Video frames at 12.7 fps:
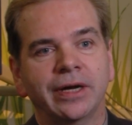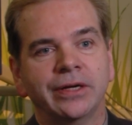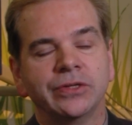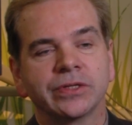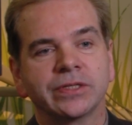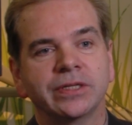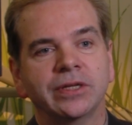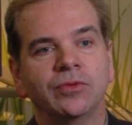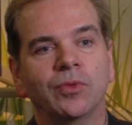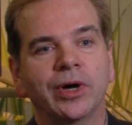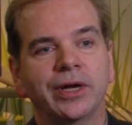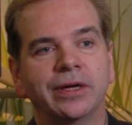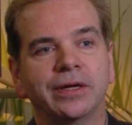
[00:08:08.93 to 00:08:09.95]
I just didn't
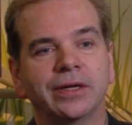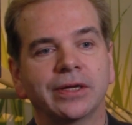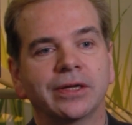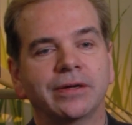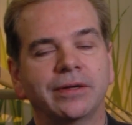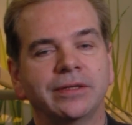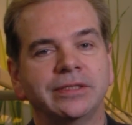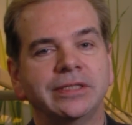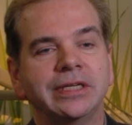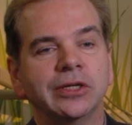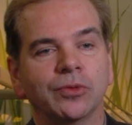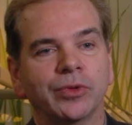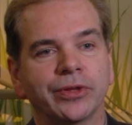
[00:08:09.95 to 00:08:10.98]
want to
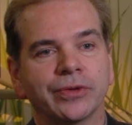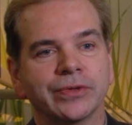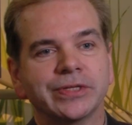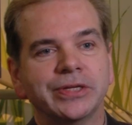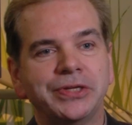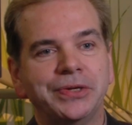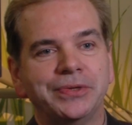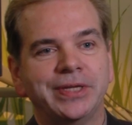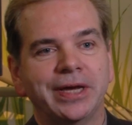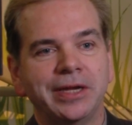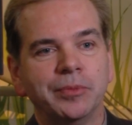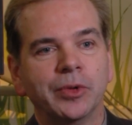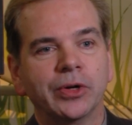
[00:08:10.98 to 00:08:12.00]
deal with those issues
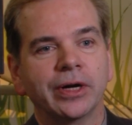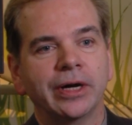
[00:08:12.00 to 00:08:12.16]
anymore.